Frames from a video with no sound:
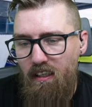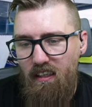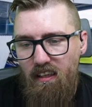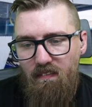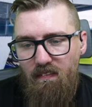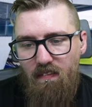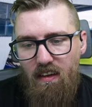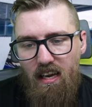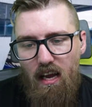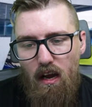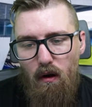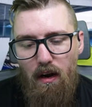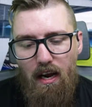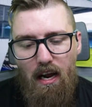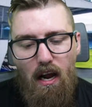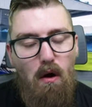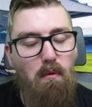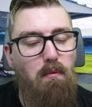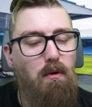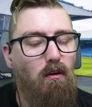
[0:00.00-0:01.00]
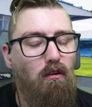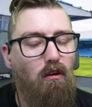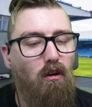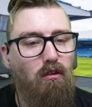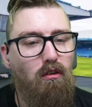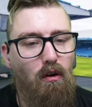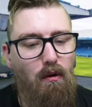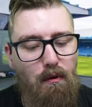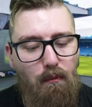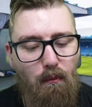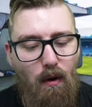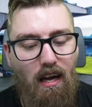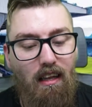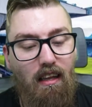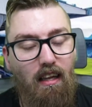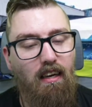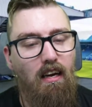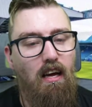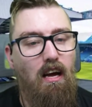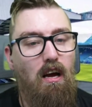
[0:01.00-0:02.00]
this video. I hope you're all doing well,
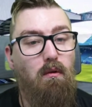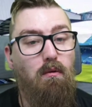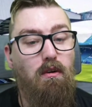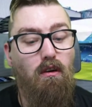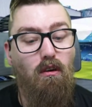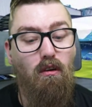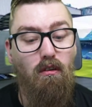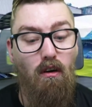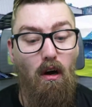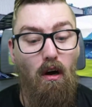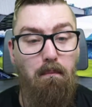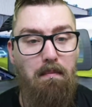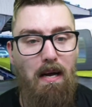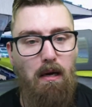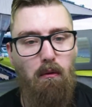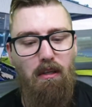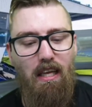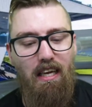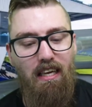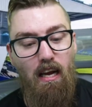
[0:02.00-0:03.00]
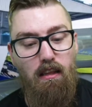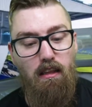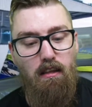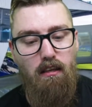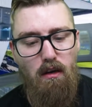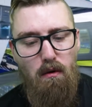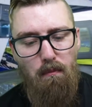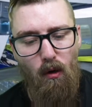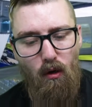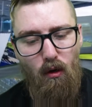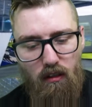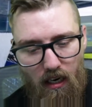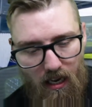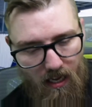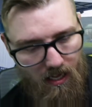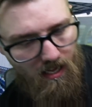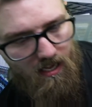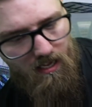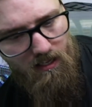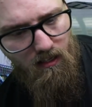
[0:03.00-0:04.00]
and I hope you're not melting too much.
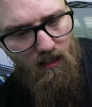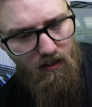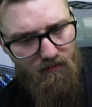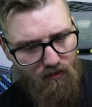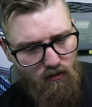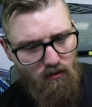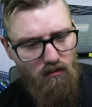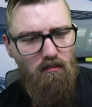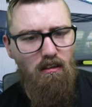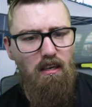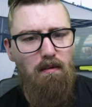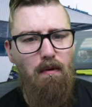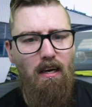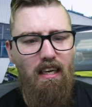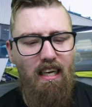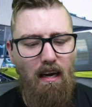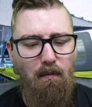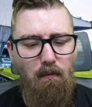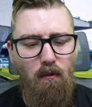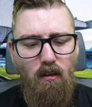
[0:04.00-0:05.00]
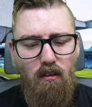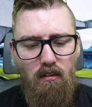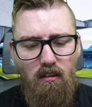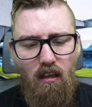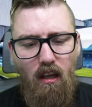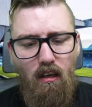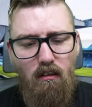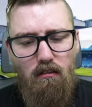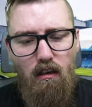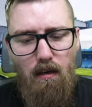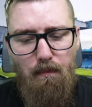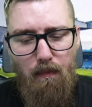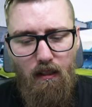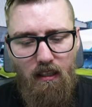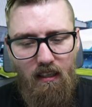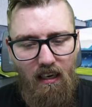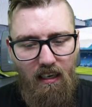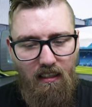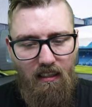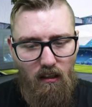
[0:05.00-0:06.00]
For some of you, my camera looks a lot crisper
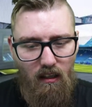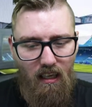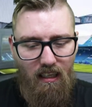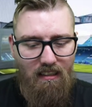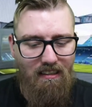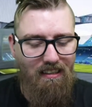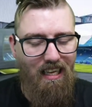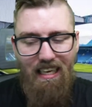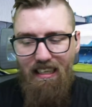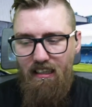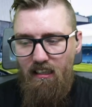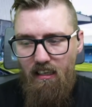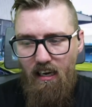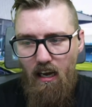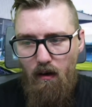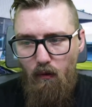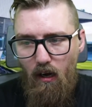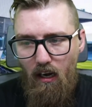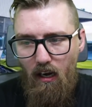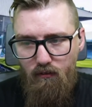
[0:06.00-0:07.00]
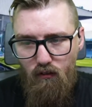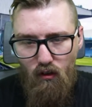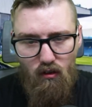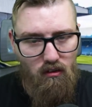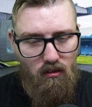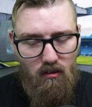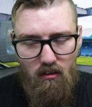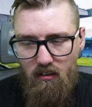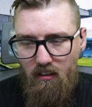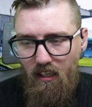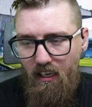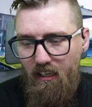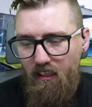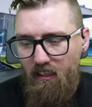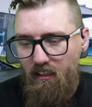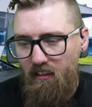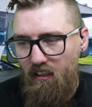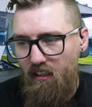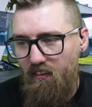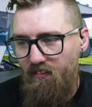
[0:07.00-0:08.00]
today, so that's nice to know. I've done something
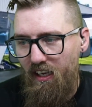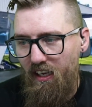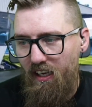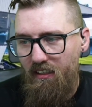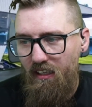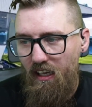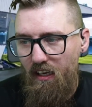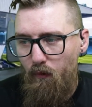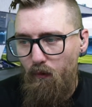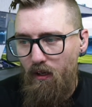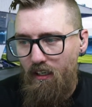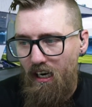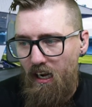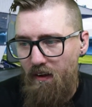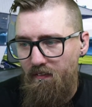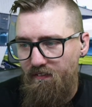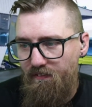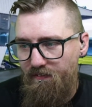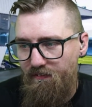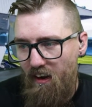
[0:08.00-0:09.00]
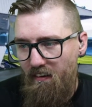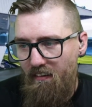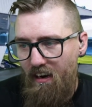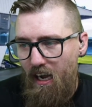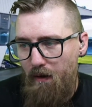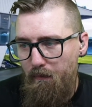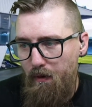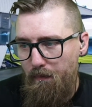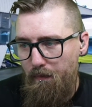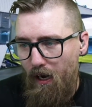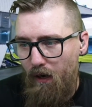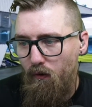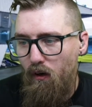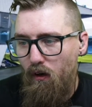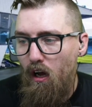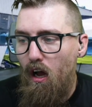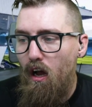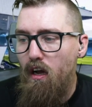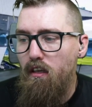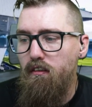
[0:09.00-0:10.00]
to fix it, which I'm very happy about.
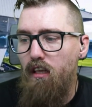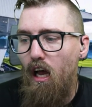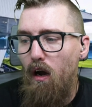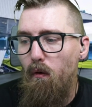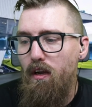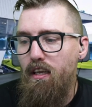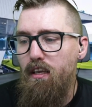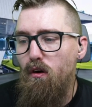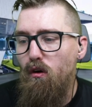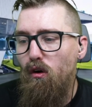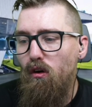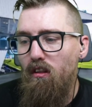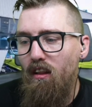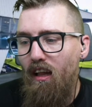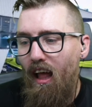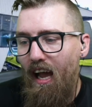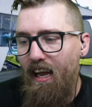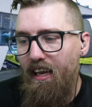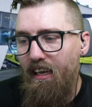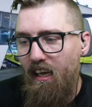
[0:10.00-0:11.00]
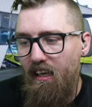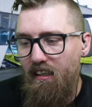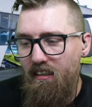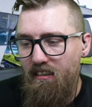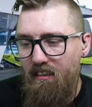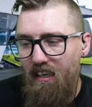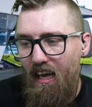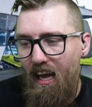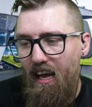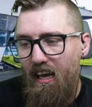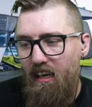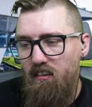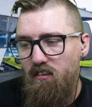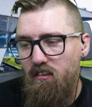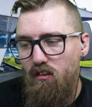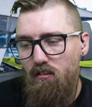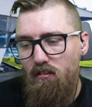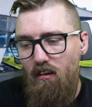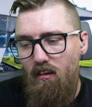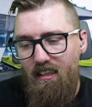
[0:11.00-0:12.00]
So, if you could like and share and
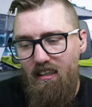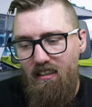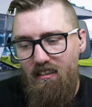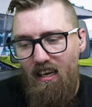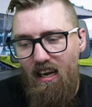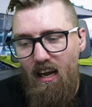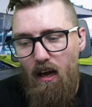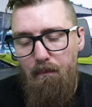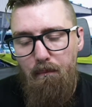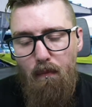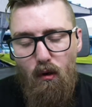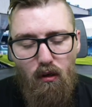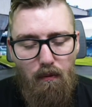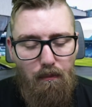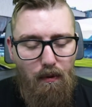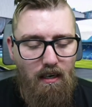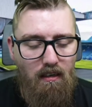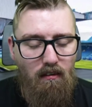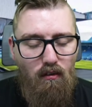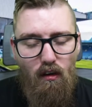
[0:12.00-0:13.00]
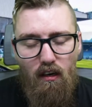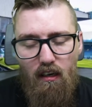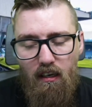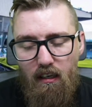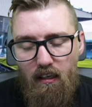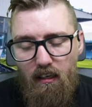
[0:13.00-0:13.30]
subscribe to the channel, I'd much appreciate